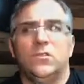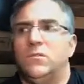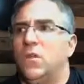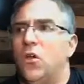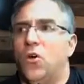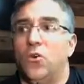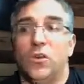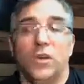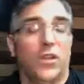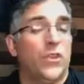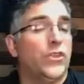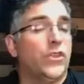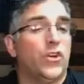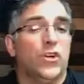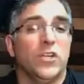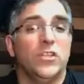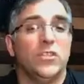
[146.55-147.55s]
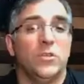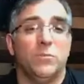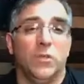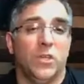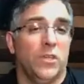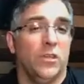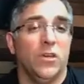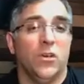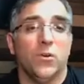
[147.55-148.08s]
owning a $32
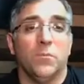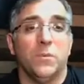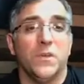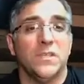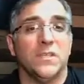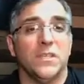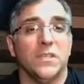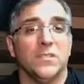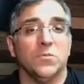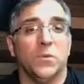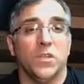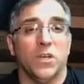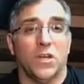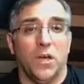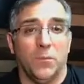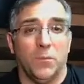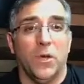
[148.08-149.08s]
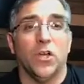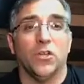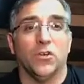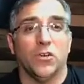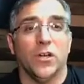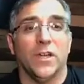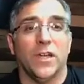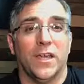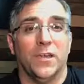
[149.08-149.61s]
million business with a couple
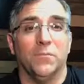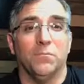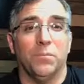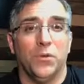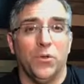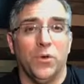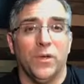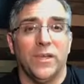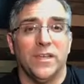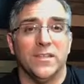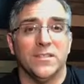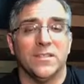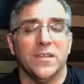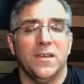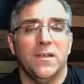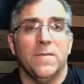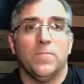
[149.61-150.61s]
hundred employees,